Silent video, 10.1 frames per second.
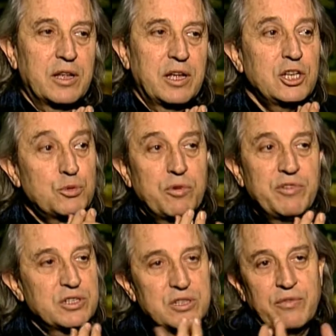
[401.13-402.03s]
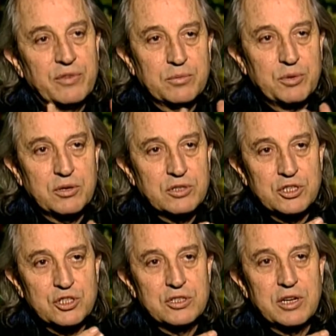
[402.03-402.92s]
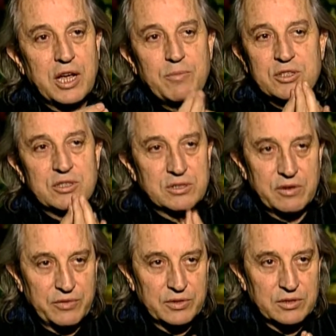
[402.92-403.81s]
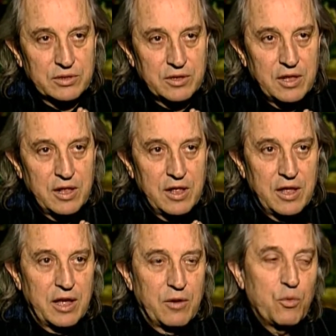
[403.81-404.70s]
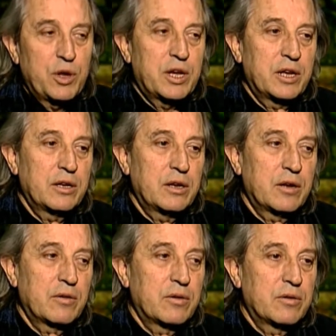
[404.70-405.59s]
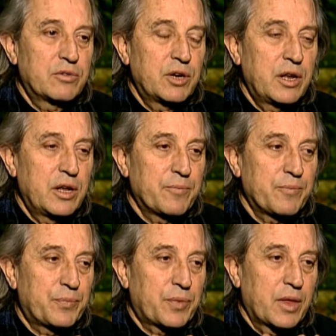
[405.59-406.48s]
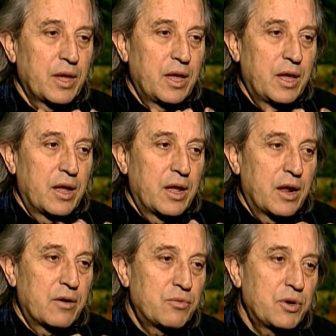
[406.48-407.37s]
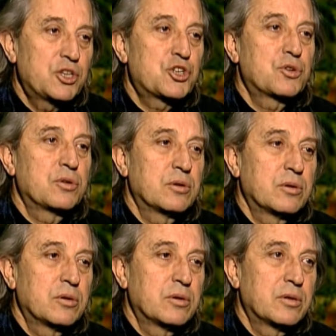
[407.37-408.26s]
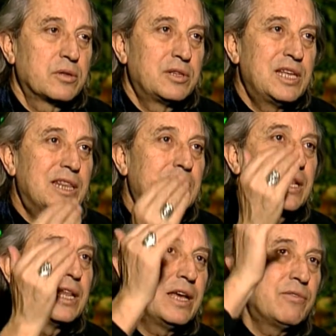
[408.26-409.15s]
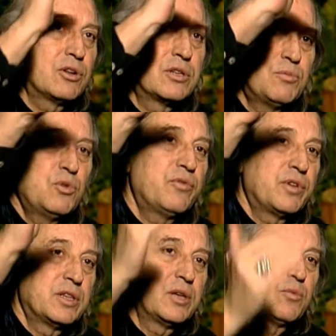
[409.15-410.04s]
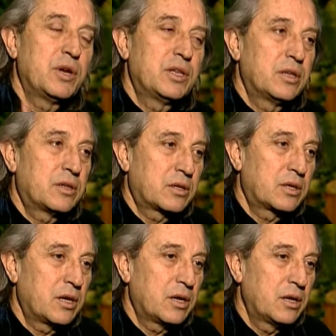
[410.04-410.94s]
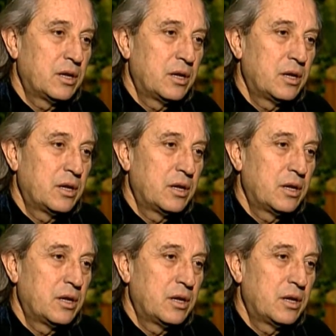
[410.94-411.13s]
Each movie is different because the chemistry is different. We can really reach that level of the movie in the way that